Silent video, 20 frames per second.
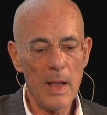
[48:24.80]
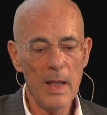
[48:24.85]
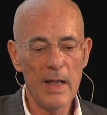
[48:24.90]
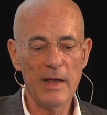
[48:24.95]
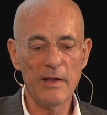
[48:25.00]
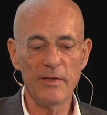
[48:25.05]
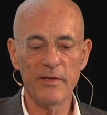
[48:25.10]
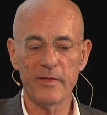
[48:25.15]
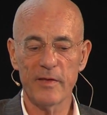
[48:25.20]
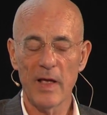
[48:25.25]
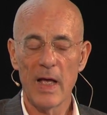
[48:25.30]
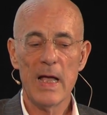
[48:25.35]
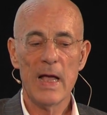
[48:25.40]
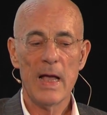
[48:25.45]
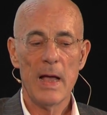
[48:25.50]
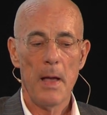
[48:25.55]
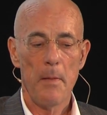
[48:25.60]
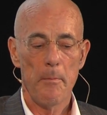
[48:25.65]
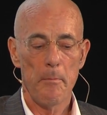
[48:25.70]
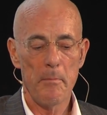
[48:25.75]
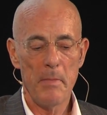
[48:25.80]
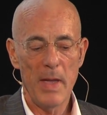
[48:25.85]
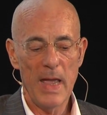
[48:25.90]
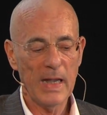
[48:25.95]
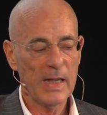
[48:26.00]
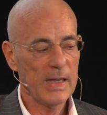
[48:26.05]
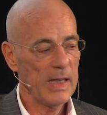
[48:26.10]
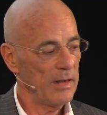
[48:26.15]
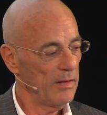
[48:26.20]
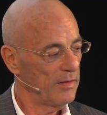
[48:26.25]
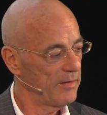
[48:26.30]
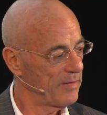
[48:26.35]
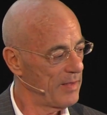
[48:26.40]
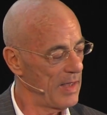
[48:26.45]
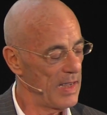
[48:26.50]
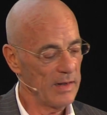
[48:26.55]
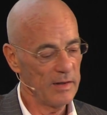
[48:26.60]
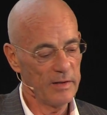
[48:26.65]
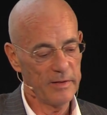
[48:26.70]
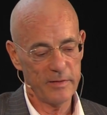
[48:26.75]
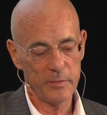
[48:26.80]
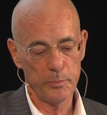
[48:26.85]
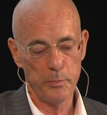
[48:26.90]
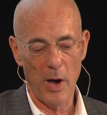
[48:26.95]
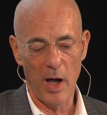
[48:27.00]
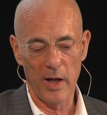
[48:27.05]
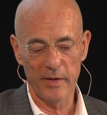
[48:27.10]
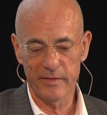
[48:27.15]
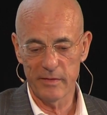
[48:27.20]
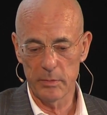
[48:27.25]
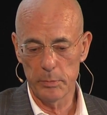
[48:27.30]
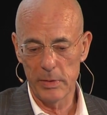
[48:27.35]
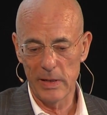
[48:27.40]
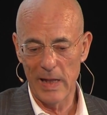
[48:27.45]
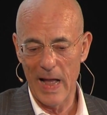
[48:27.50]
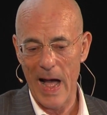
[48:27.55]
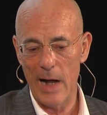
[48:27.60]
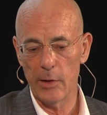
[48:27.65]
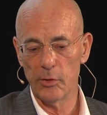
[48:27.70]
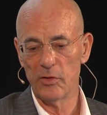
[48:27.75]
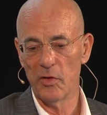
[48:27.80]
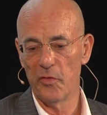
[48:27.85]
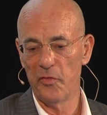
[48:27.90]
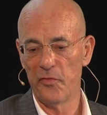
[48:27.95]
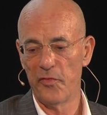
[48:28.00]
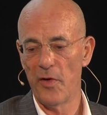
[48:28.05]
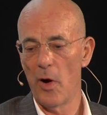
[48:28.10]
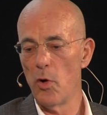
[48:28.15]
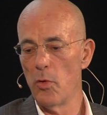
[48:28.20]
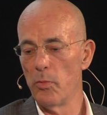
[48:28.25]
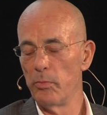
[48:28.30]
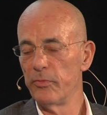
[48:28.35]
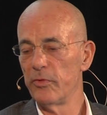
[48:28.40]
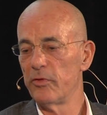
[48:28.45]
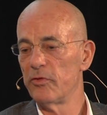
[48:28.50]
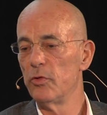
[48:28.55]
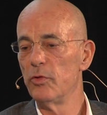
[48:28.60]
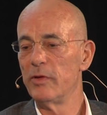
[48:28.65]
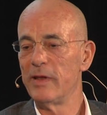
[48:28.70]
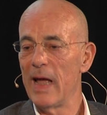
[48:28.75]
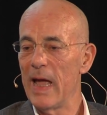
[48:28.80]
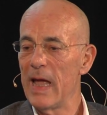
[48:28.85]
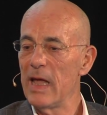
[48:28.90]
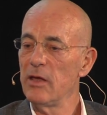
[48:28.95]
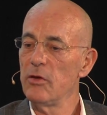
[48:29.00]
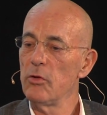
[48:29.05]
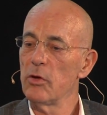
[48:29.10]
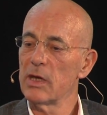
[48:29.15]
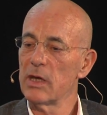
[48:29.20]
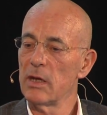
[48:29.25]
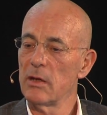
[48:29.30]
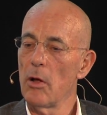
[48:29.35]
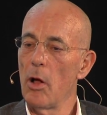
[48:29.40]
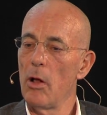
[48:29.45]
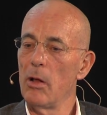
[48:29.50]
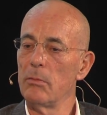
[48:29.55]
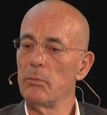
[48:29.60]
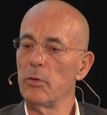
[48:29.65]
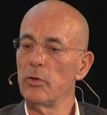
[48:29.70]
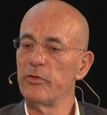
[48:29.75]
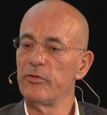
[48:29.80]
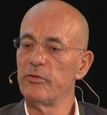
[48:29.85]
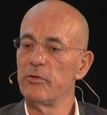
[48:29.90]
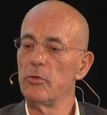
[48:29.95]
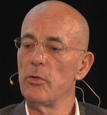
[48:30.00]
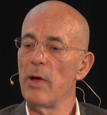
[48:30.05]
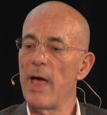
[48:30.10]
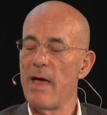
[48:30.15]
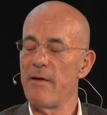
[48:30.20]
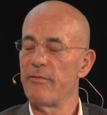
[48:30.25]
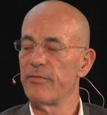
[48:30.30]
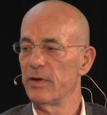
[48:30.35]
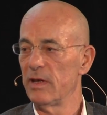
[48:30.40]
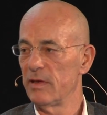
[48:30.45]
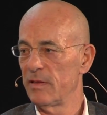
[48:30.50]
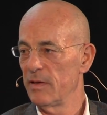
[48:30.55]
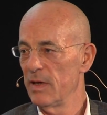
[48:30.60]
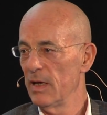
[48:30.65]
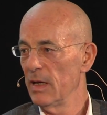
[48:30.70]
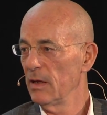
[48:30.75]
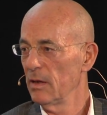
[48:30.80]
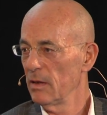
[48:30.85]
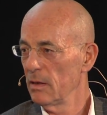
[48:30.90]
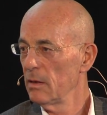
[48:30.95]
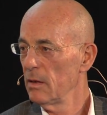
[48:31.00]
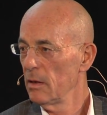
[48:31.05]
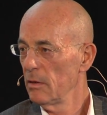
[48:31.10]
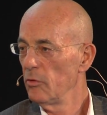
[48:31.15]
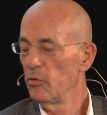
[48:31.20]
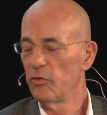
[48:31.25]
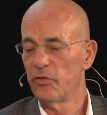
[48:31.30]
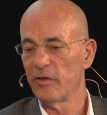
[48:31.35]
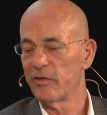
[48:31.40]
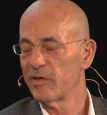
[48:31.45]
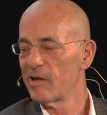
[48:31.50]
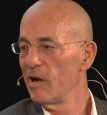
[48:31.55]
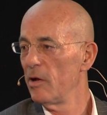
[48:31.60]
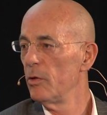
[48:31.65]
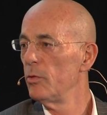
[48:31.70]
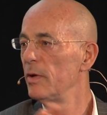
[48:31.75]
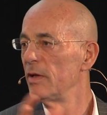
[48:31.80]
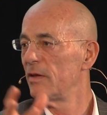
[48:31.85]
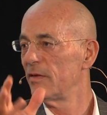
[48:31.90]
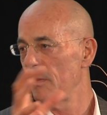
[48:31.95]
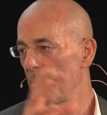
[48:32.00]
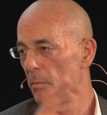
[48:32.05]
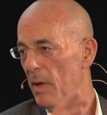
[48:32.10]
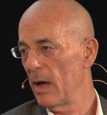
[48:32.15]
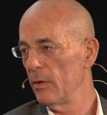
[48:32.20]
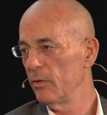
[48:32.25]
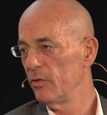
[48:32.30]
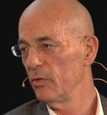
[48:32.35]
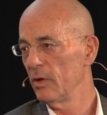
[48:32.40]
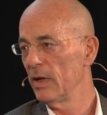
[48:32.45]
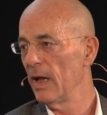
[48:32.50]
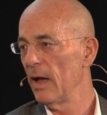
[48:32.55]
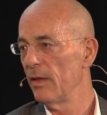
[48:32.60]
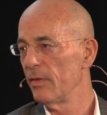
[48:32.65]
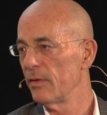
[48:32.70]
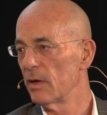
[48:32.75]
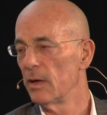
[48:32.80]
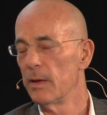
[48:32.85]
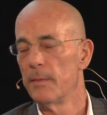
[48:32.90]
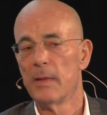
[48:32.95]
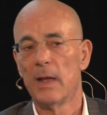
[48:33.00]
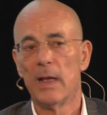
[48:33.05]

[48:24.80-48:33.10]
is making things possible out of foam. Today, you can almost do everything. You just glue it somehow together.